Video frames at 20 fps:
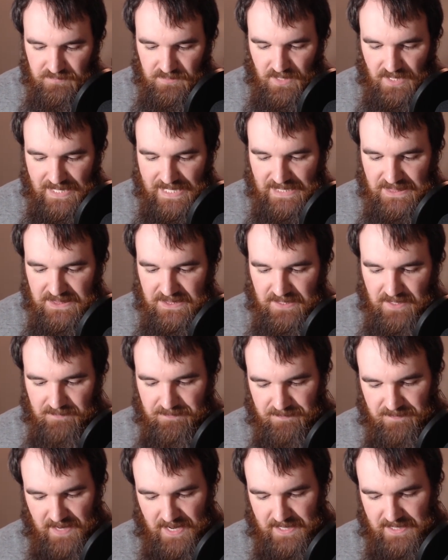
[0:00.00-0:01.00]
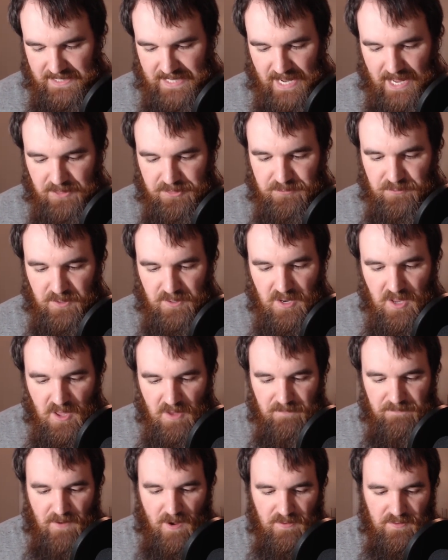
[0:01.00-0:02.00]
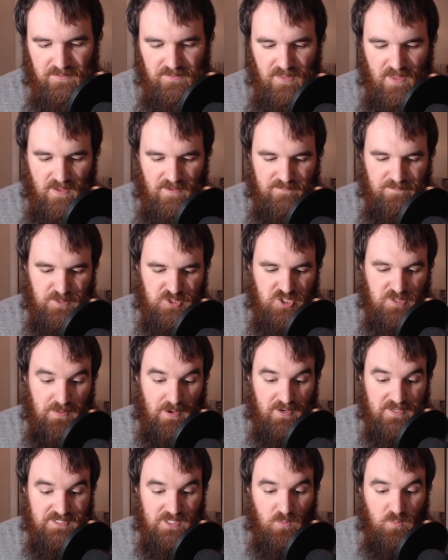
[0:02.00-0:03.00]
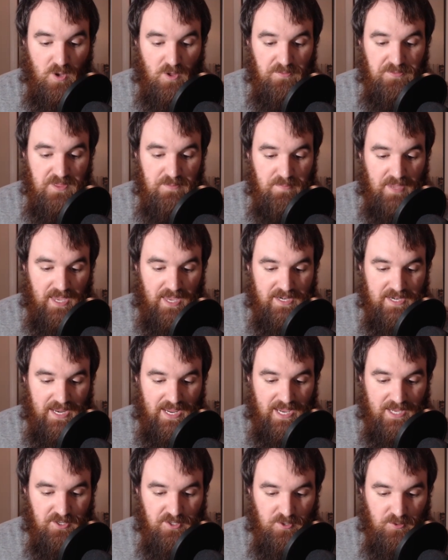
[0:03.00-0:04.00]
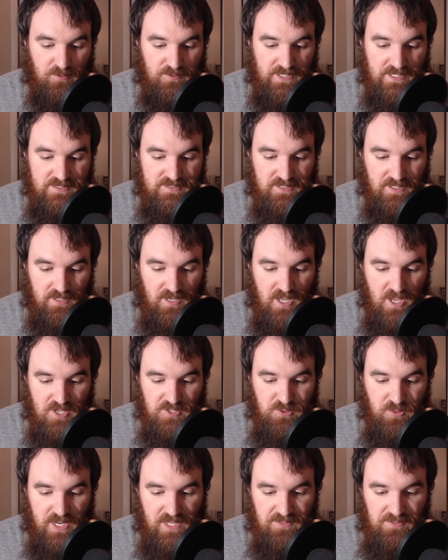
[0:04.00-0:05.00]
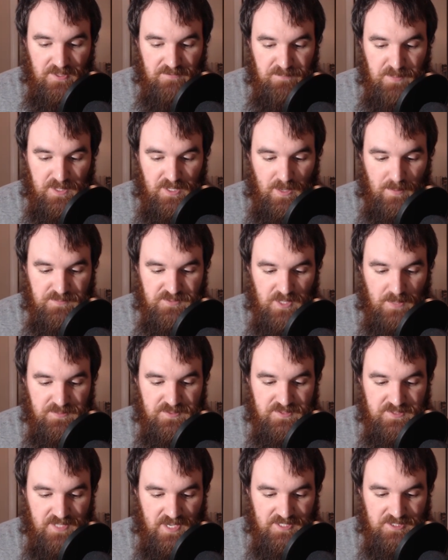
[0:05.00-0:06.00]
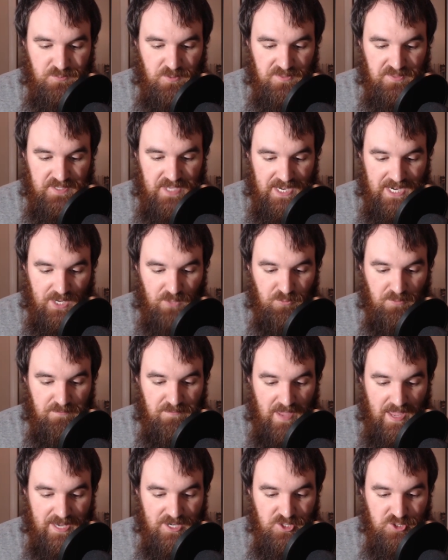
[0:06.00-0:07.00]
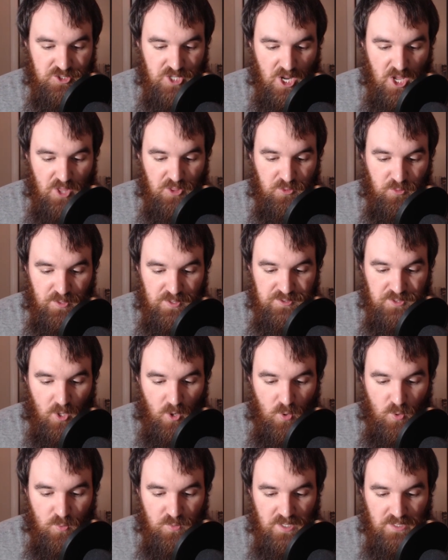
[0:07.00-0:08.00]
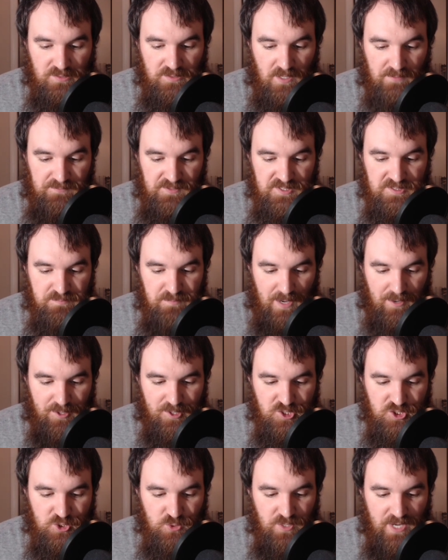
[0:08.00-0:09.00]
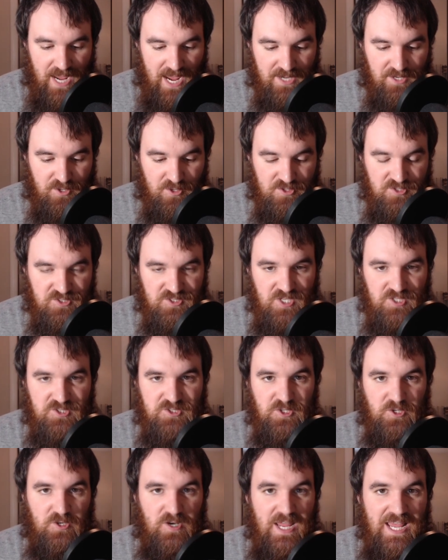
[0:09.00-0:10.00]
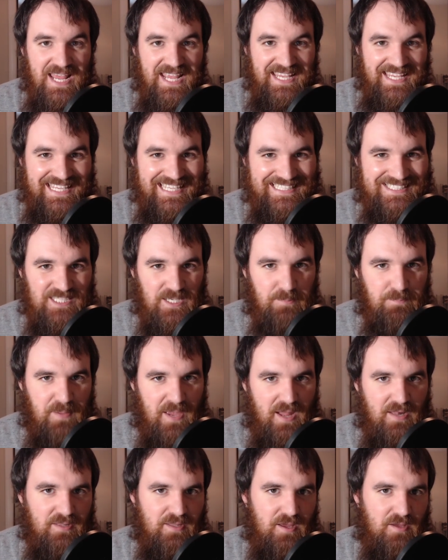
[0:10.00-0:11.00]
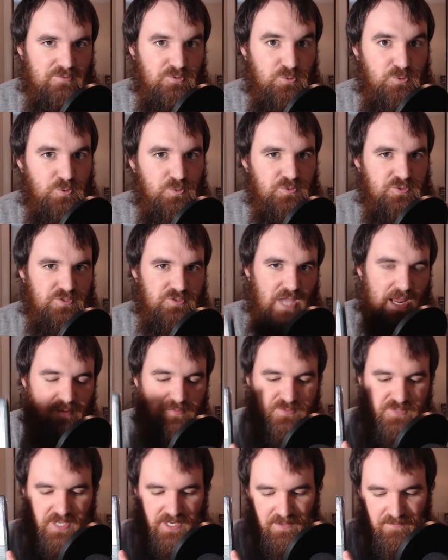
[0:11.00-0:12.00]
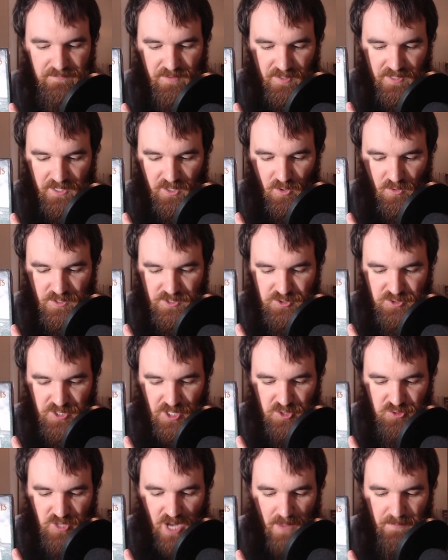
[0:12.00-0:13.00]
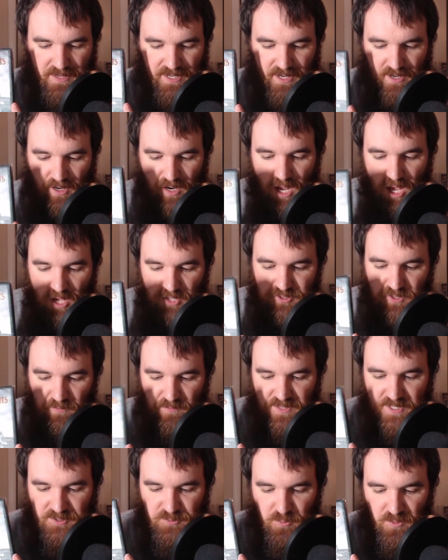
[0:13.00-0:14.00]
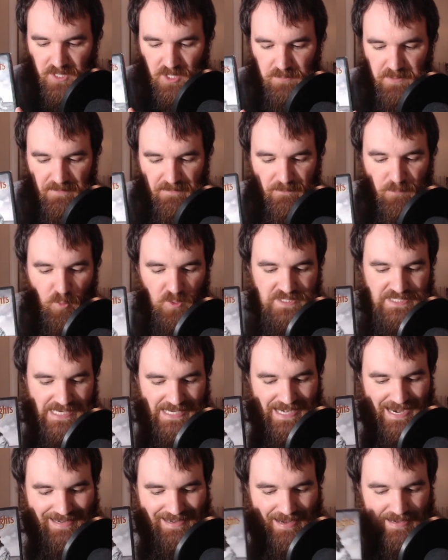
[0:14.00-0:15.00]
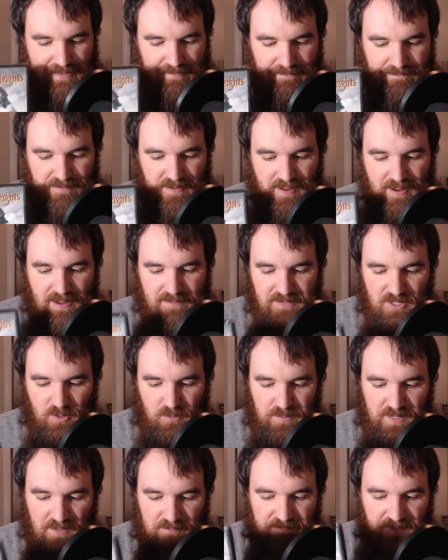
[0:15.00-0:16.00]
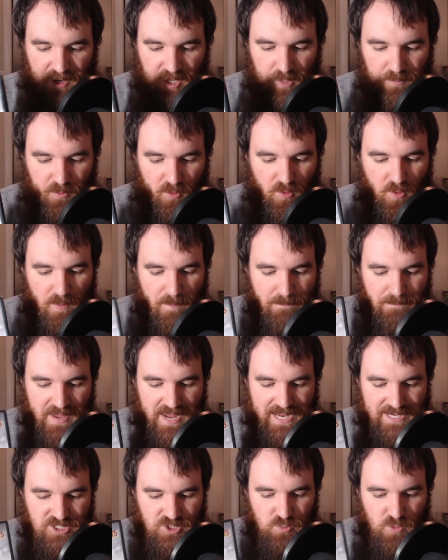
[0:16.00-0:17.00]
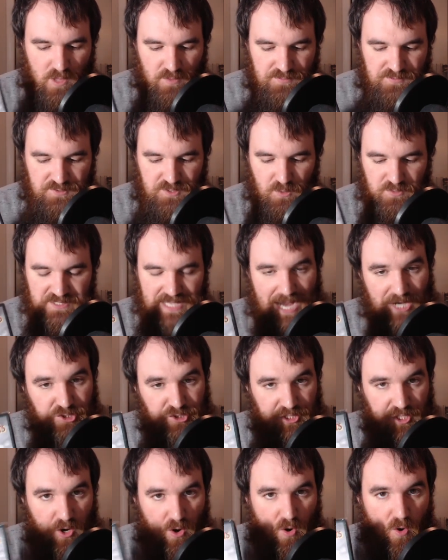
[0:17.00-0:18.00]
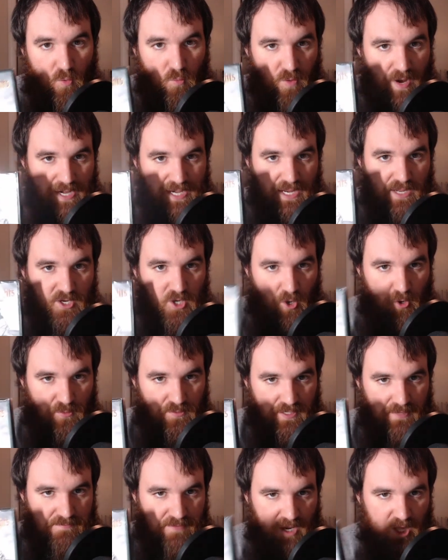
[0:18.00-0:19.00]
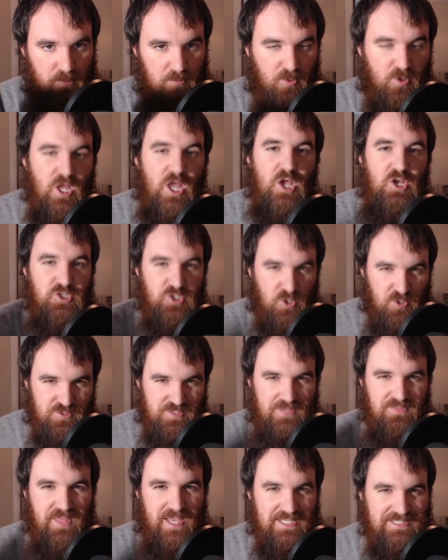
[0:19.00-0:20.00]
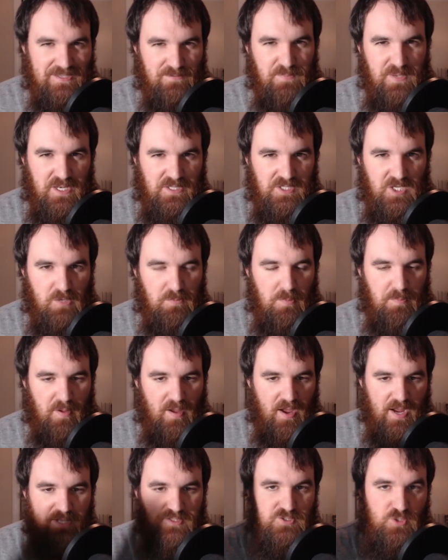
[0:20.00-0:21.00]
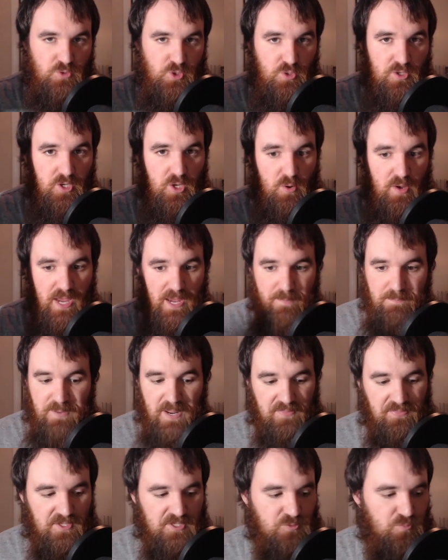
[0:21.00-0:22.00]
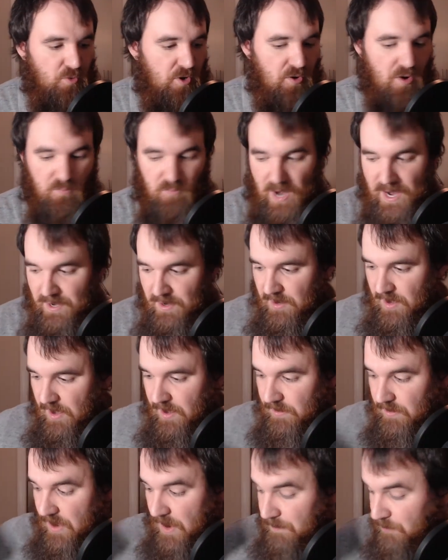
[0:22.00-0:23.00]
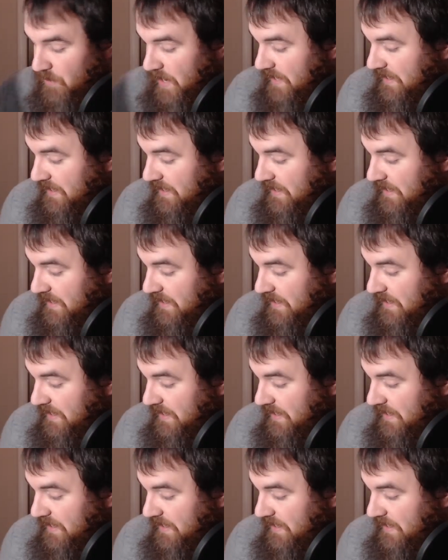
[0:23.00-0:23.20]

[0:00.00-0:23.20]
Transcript: Heathcliff and Catherine fall in love, but she marries a wealthy man, Edgar Linton, so Heathcliff becomes obsessed with getting revenge through his own loveless marriage to Edgar's sister, Isabella. Ooh, sounds like a really interesting drama here. So for this one, it'll be $14.95. It'll be available May 12th, so it's actually already currently available. Shows that things have been a little bit behind, so you can go ahead and pick this one right uh, up right